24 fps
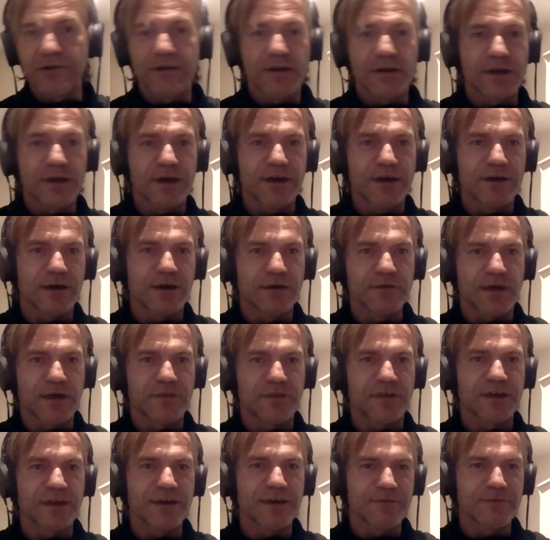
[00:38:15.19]
Uh, I, I,
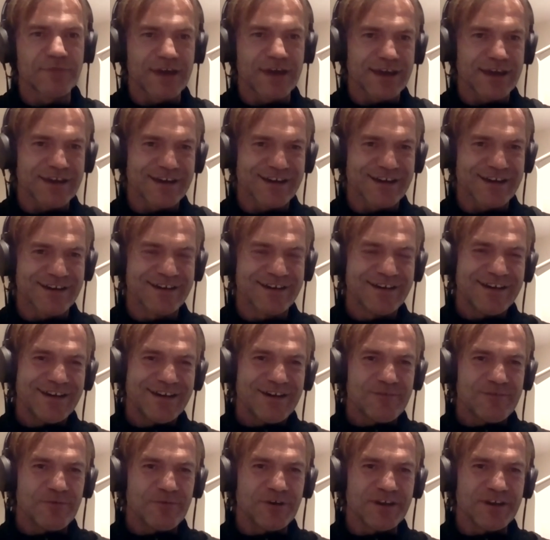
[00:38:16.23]
think I'm like uh,
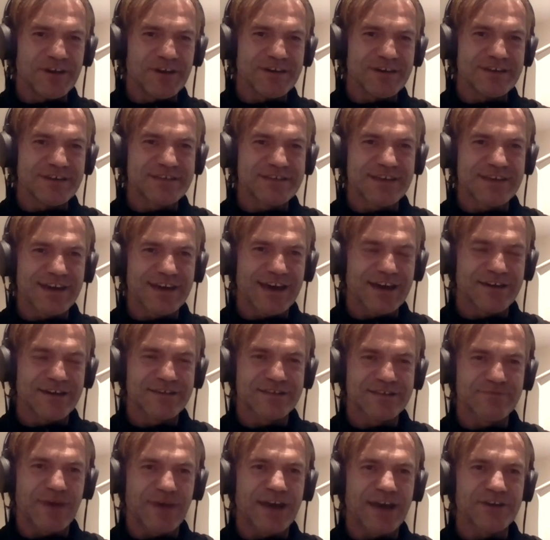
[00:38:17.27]
one of these uh,
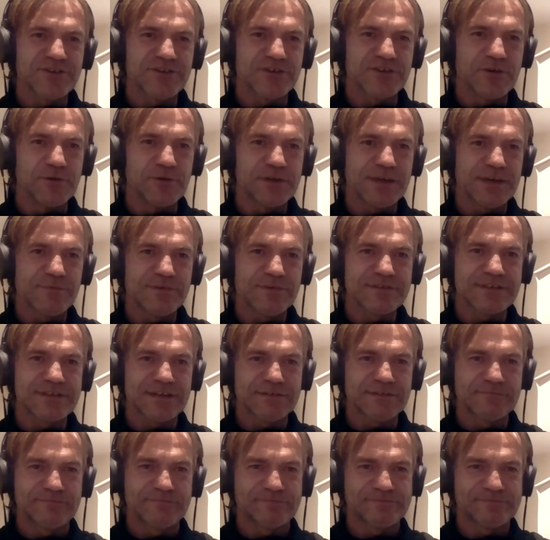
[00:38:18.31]
Spanish goalkeepers now.